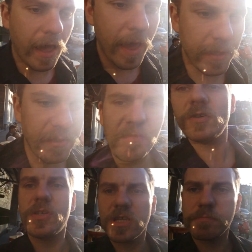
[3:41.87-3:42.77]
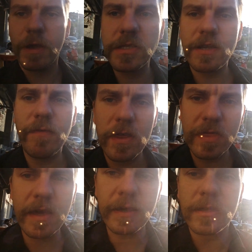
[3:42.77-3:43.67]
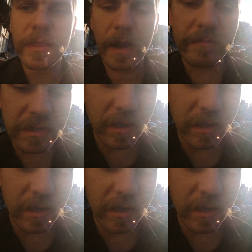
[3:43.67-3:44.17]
And the most expensive, I think, that I've